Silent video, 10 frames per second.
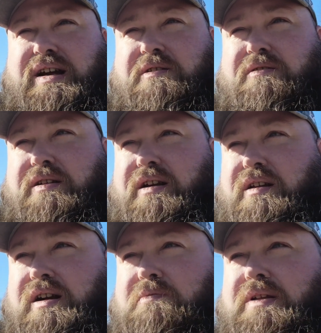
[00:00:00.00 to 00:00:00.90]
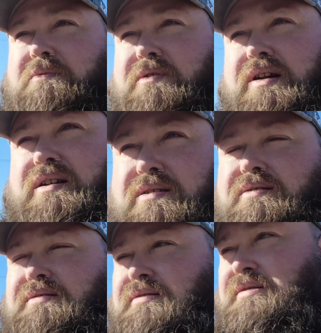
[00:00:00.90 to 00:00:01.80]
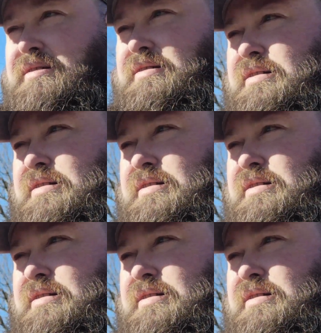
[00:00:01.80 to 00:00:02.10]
Had really good luck with it one year, and